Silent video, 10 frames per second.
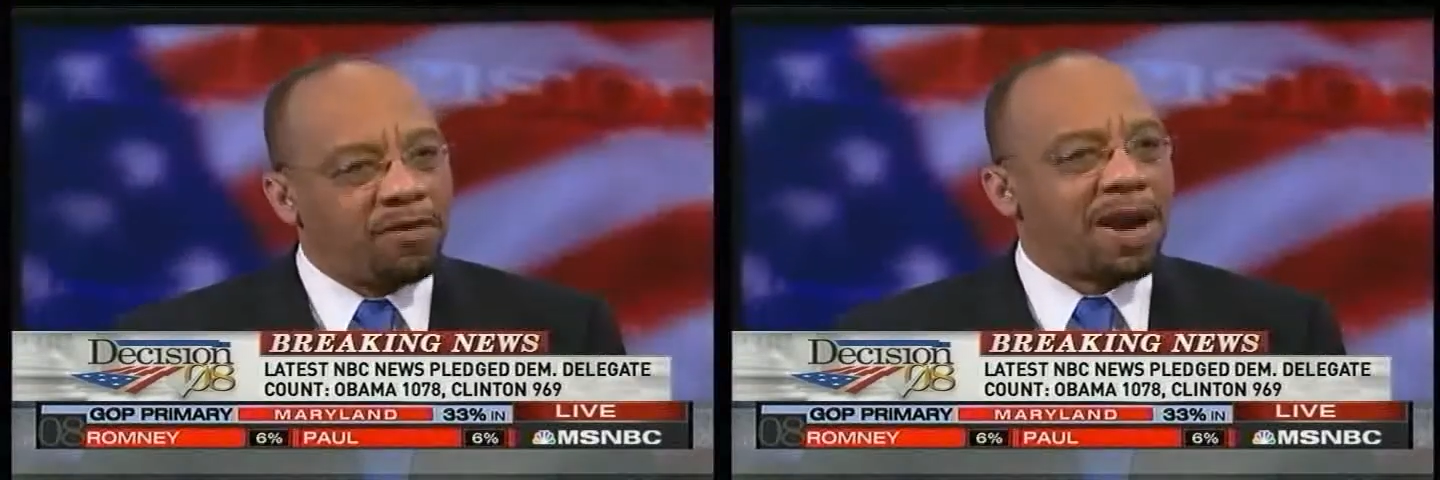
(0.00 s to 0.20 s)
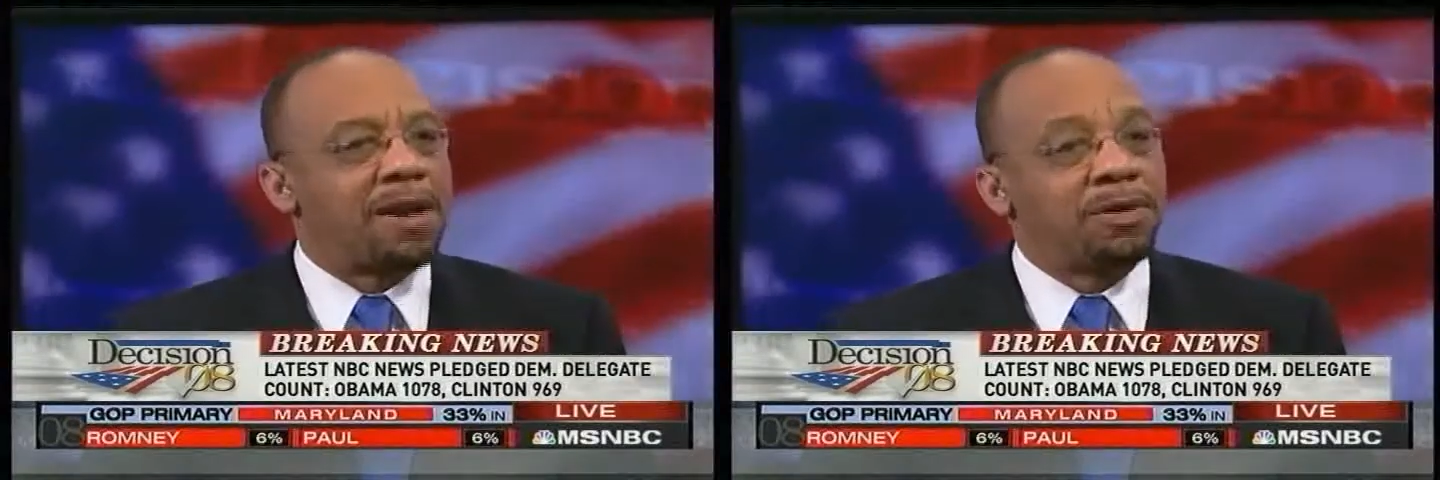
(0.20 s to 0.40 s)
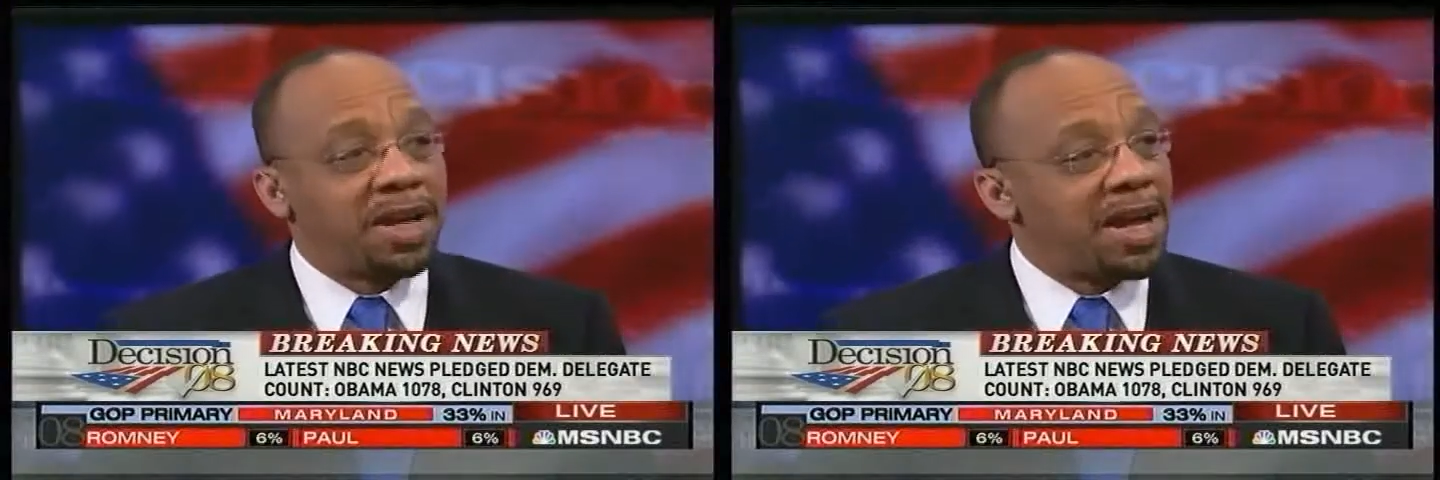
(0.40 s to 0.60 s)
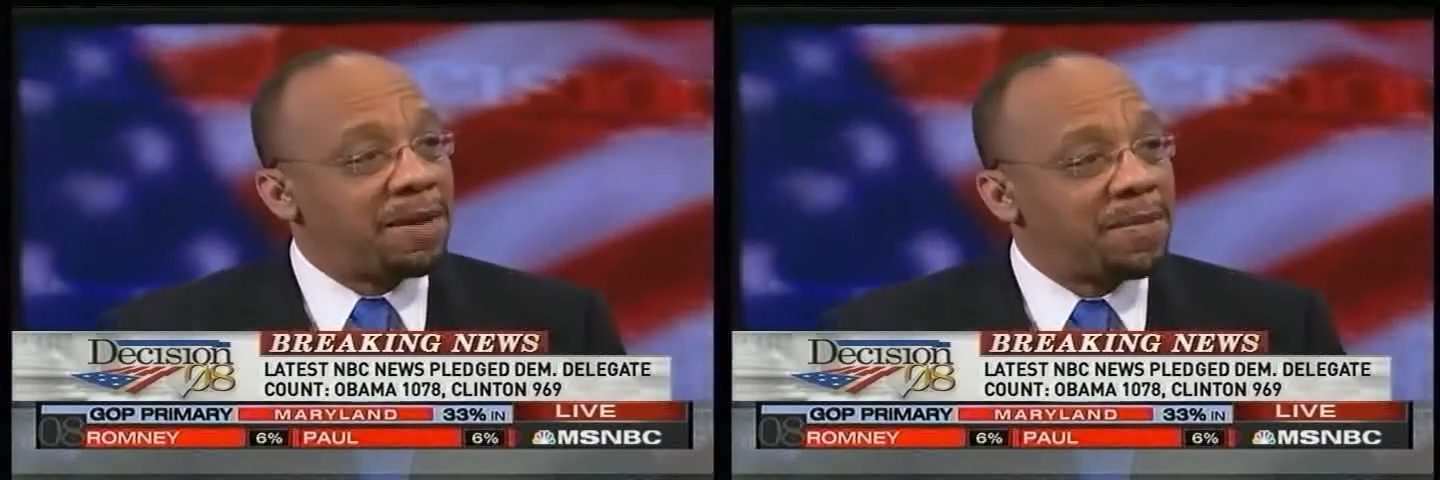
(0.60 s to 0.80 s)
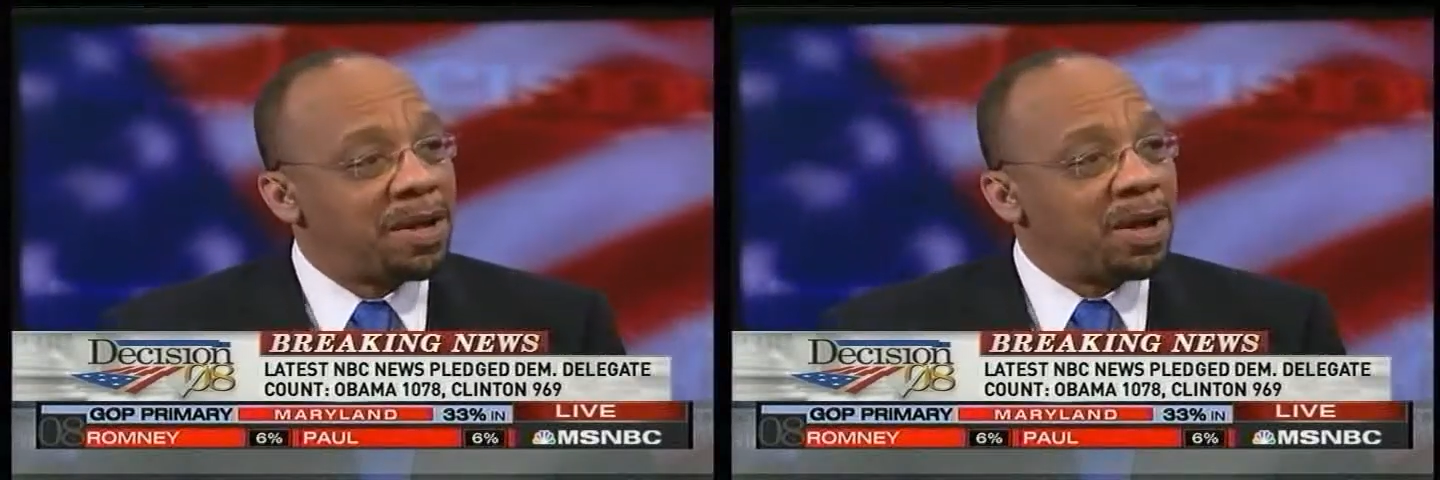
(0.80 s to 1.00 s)
ground
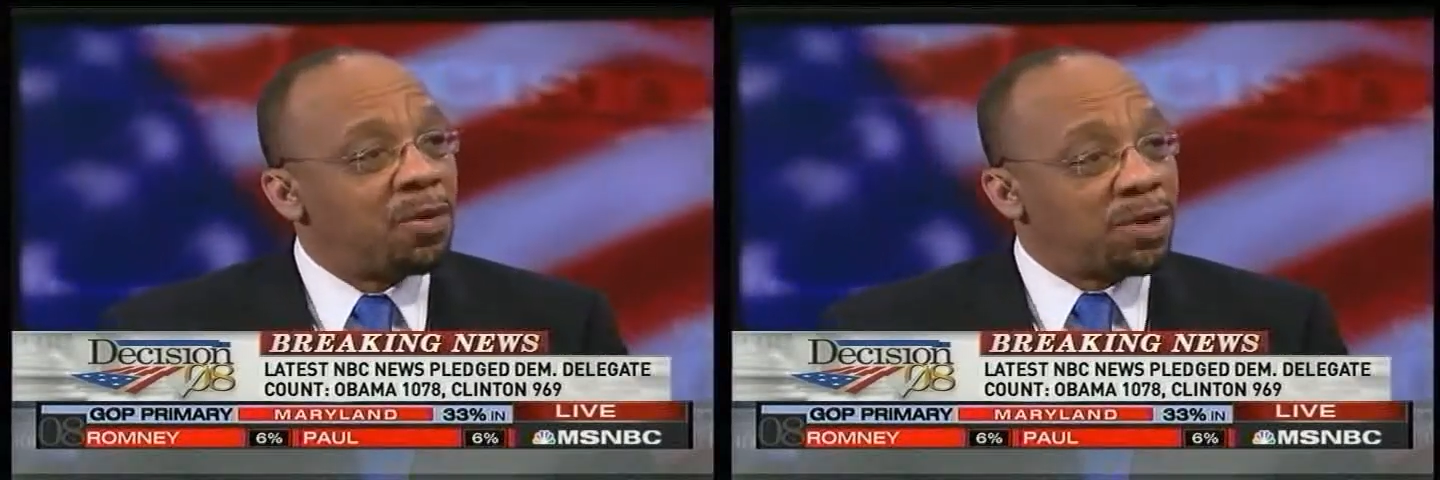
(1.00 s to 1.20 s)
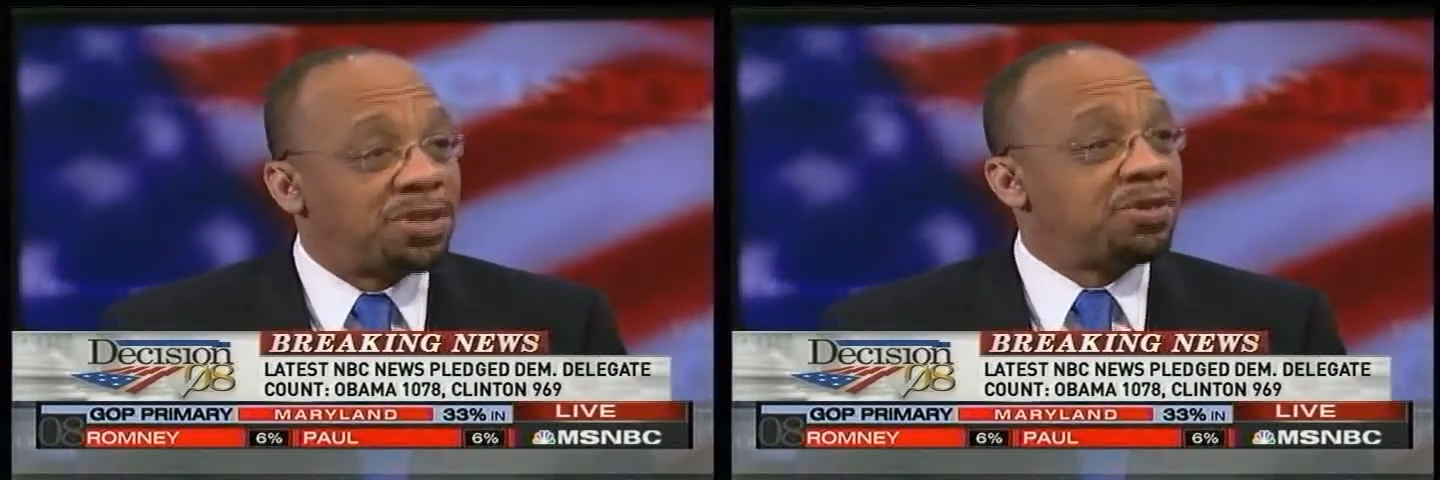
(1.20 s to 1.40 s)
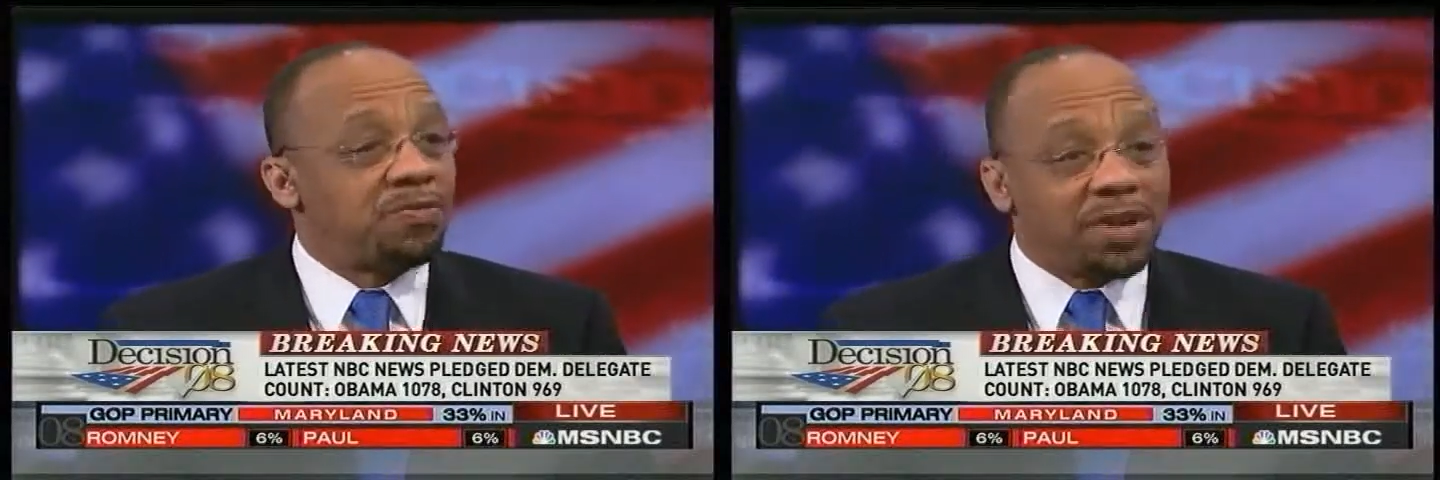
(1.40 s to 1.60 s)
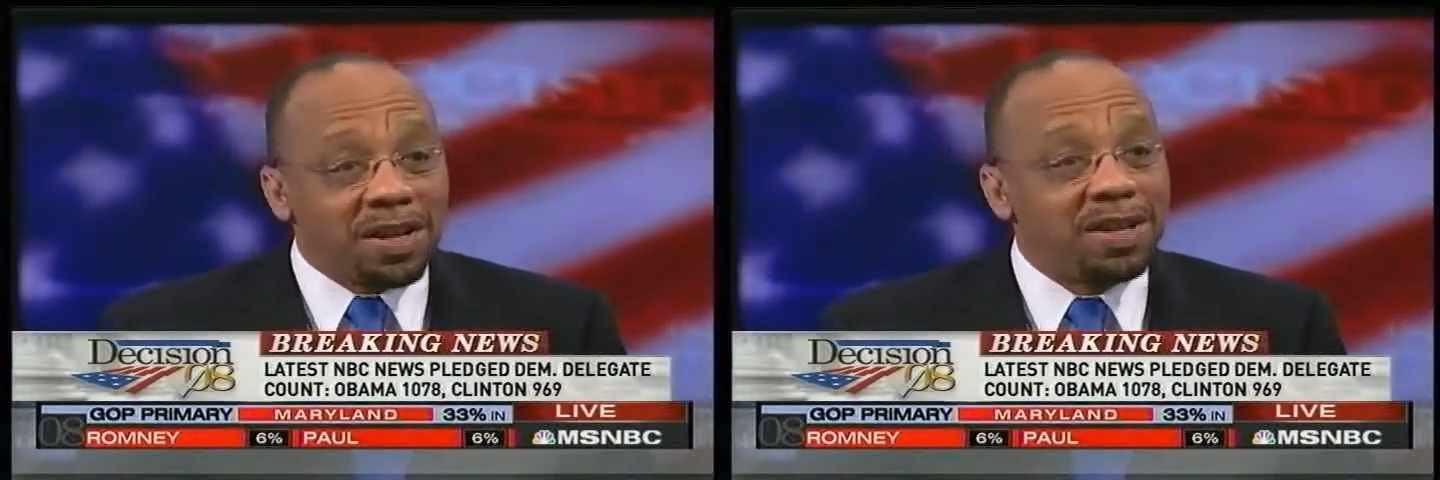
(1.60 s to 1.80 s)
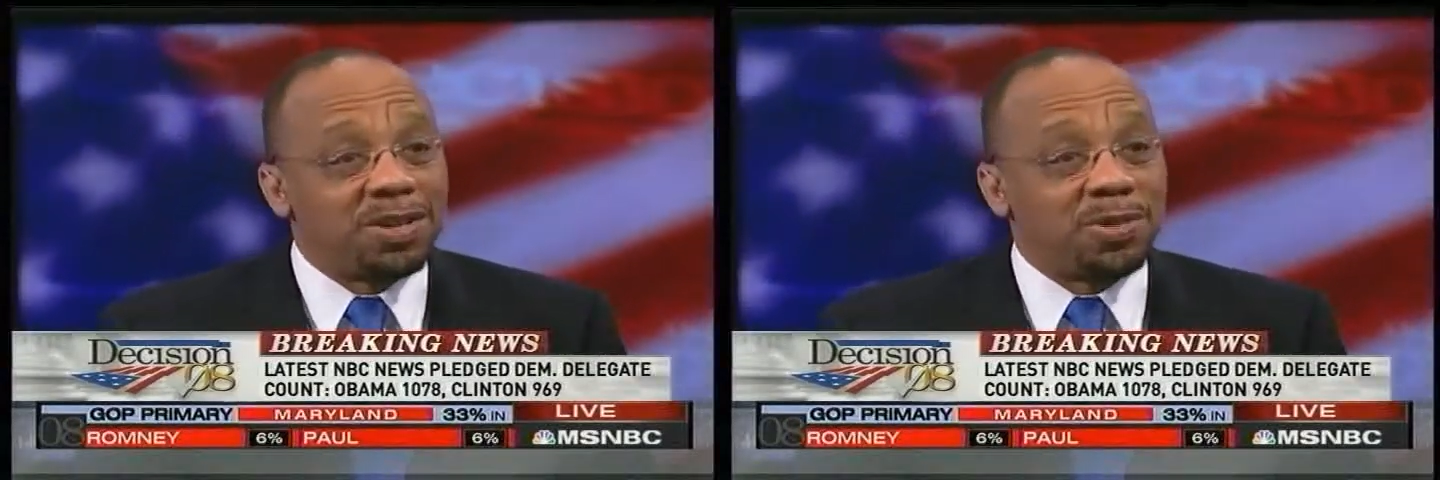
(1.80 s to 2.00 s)
game, which is
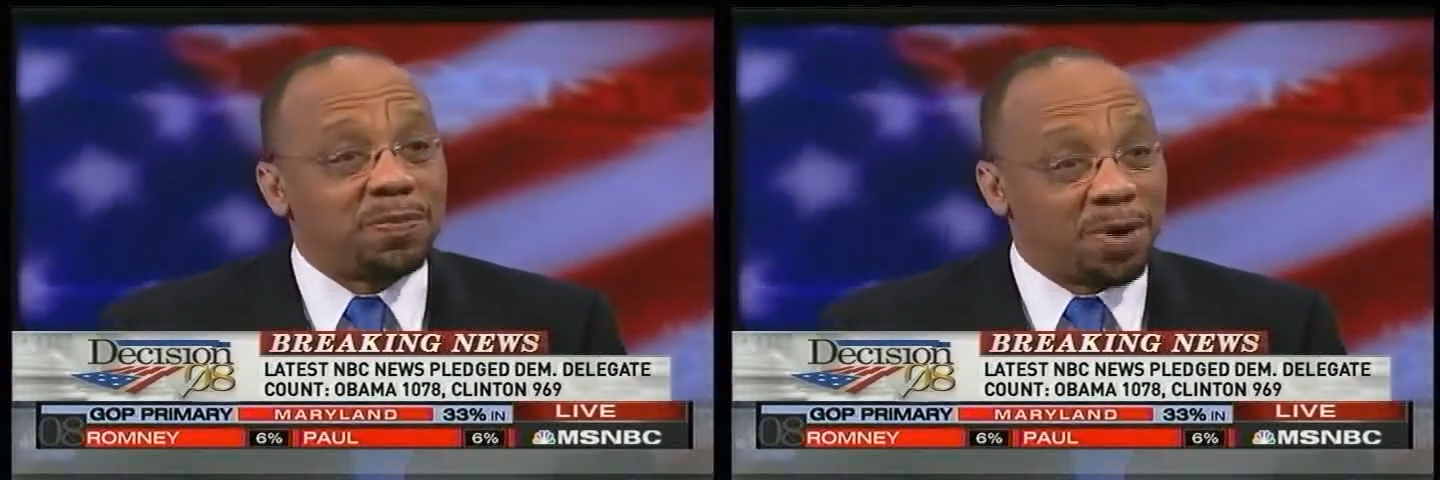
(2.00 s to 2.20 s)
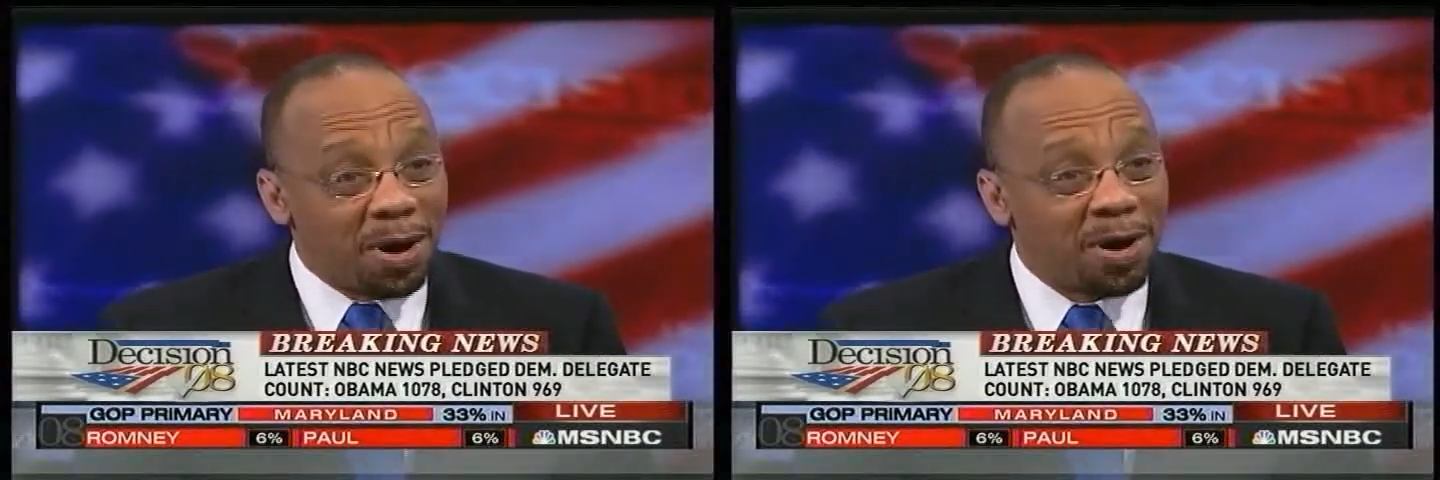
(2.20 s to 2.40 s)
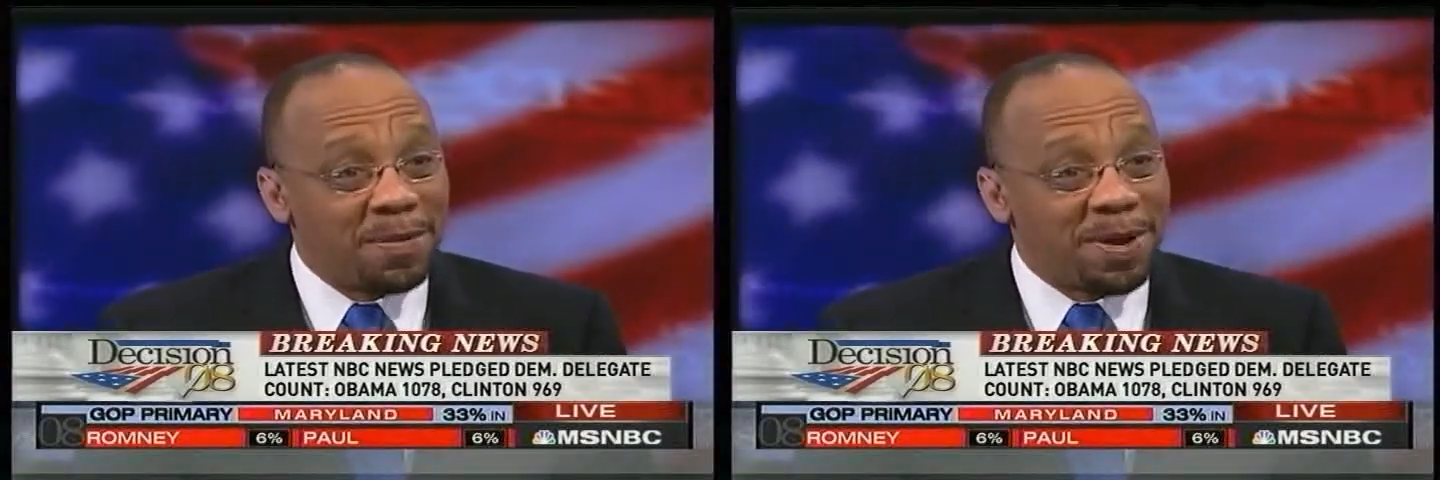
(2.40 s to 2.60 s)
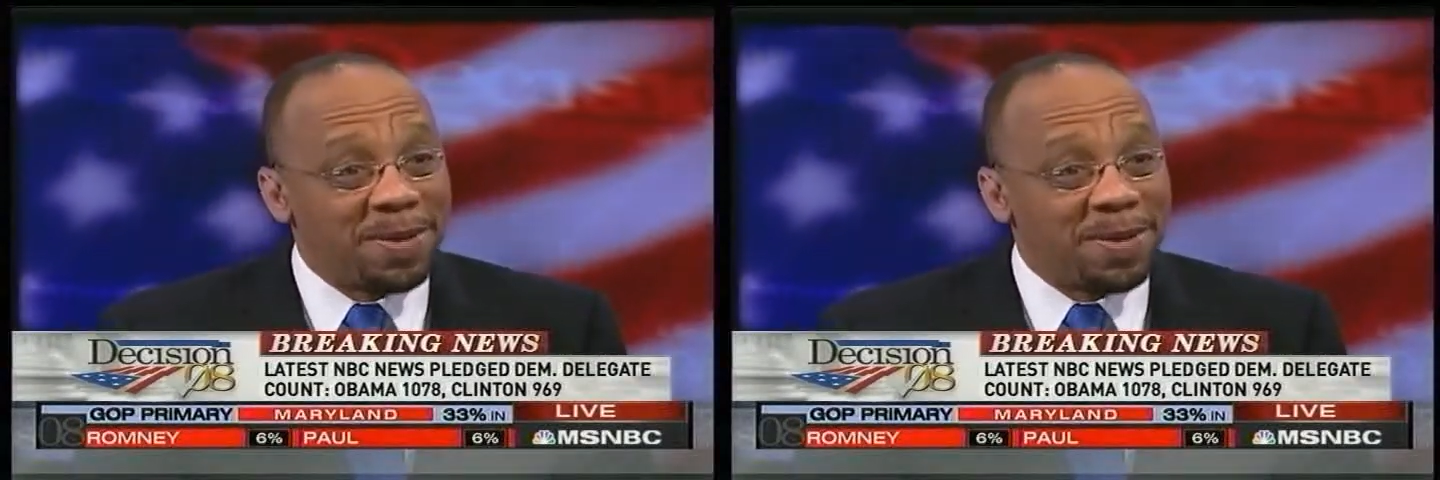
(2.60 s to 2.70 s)
really superb.